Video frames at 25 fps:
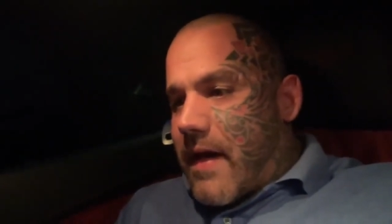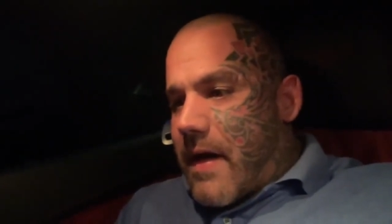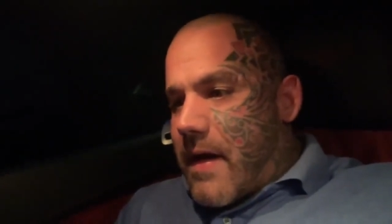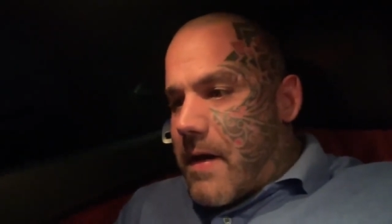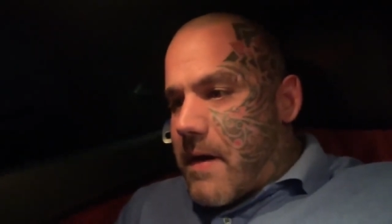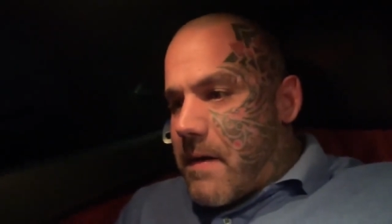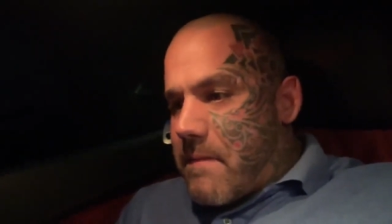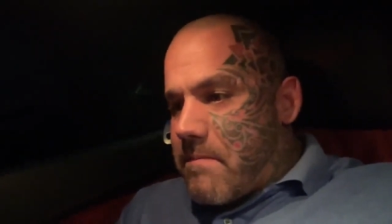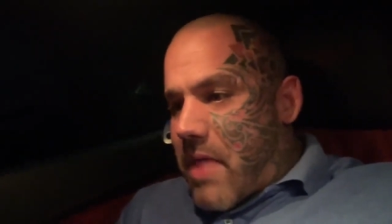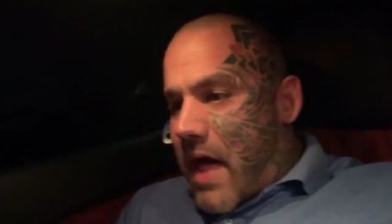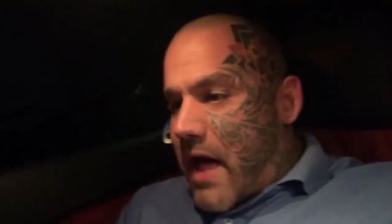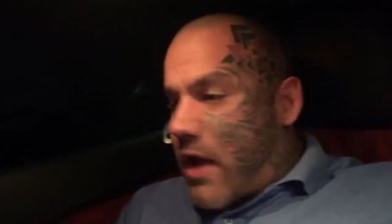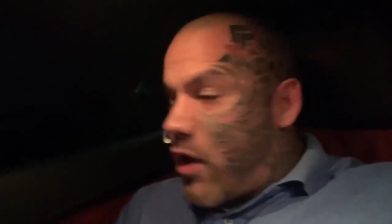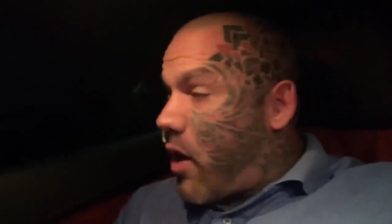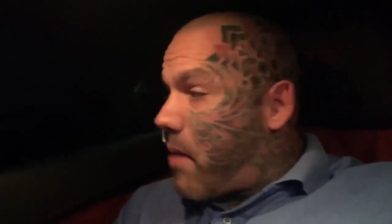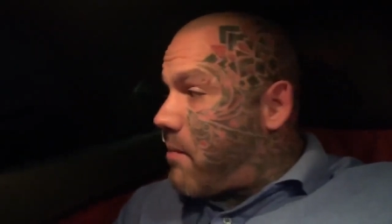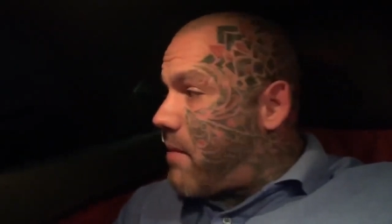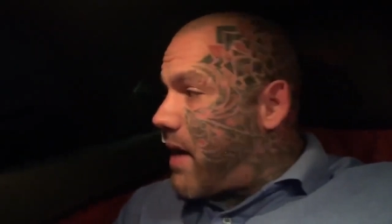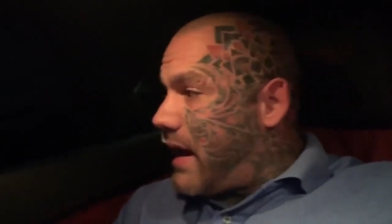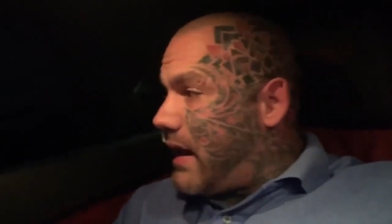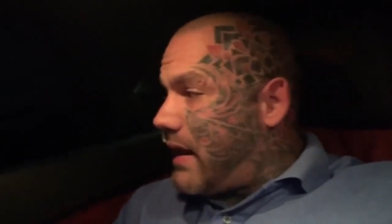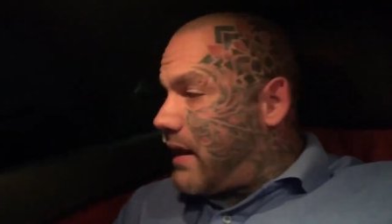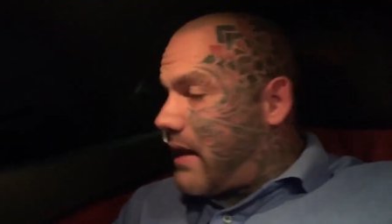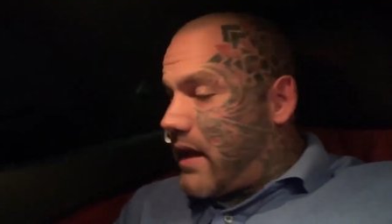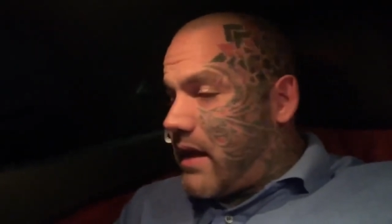and I
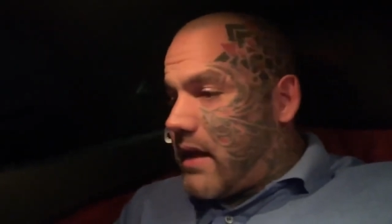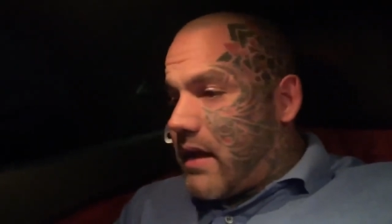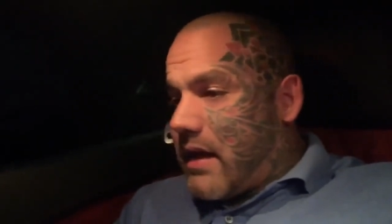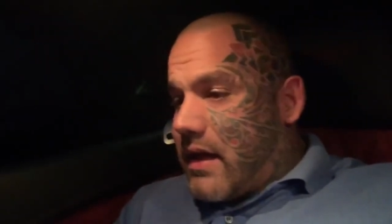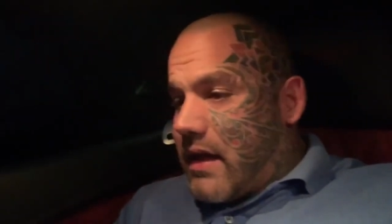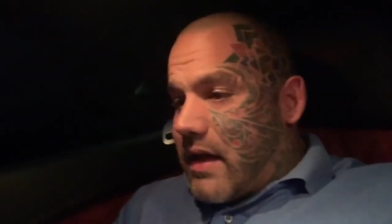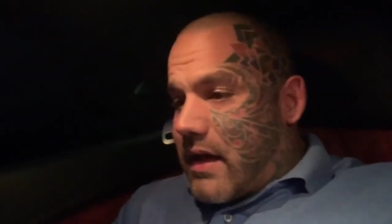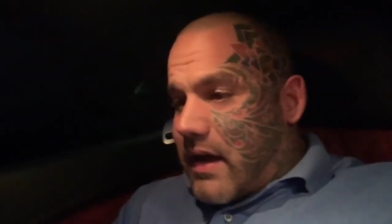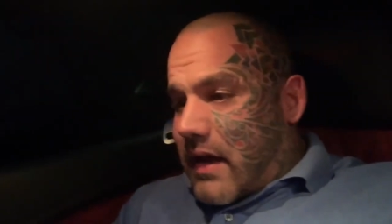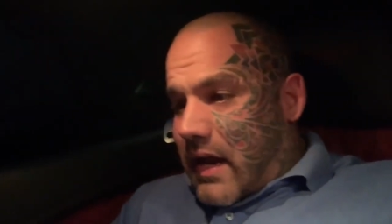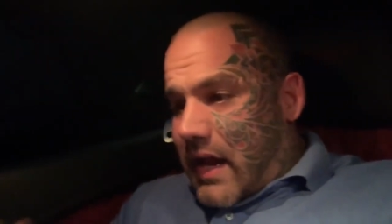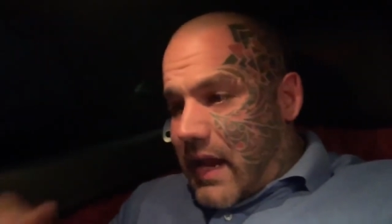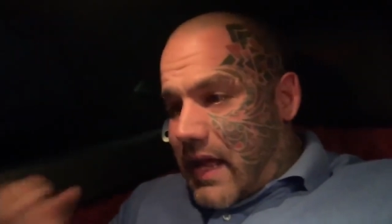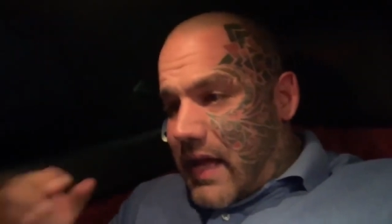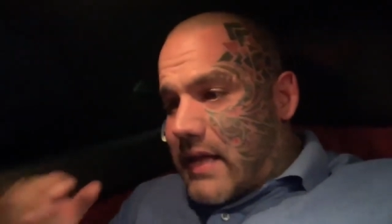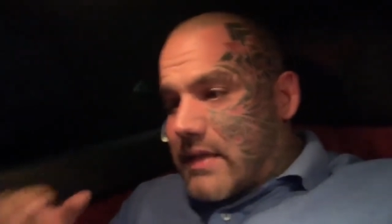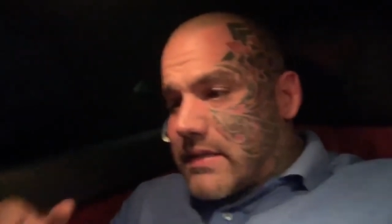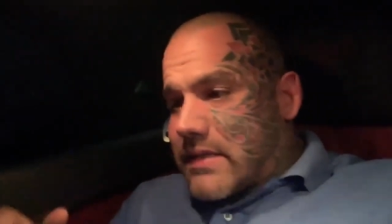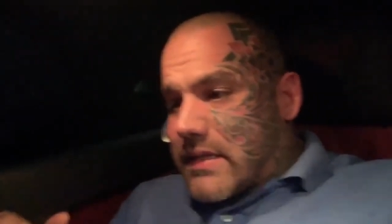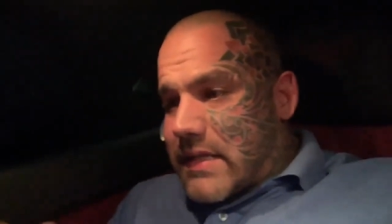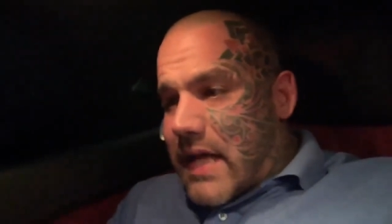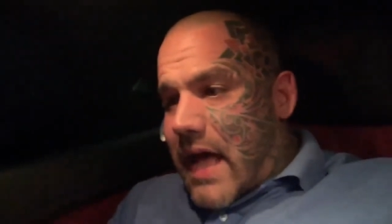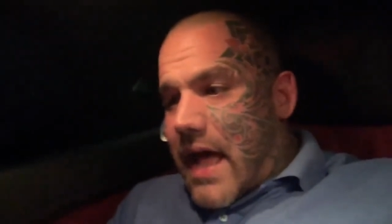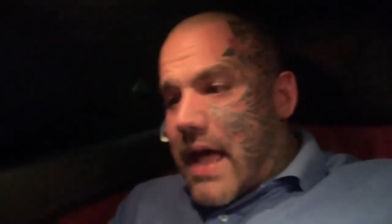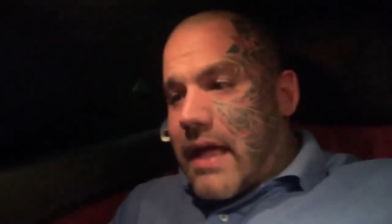made it clear
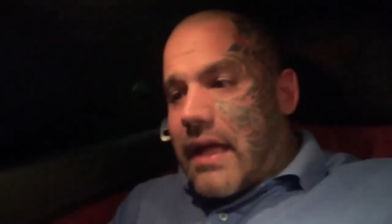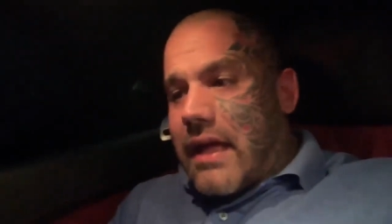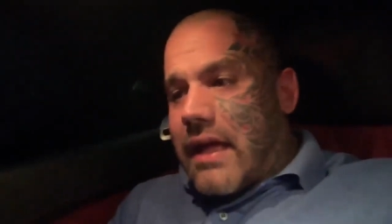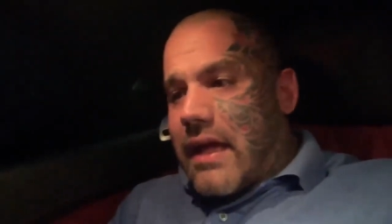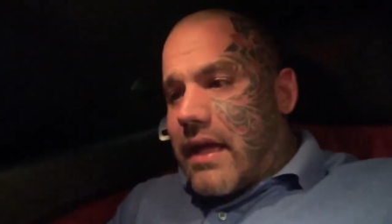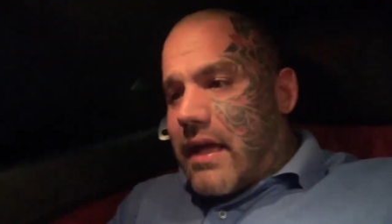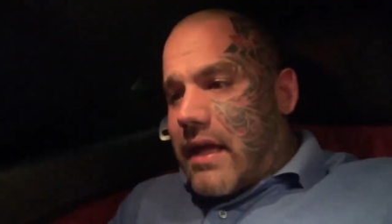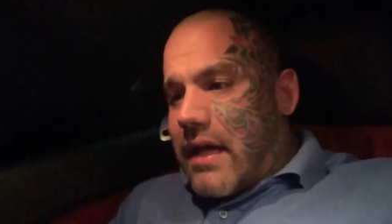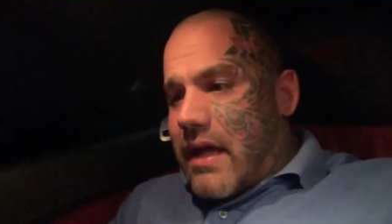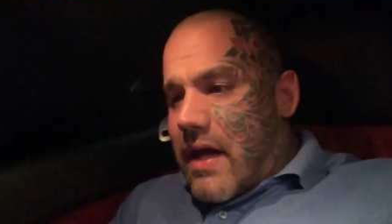today,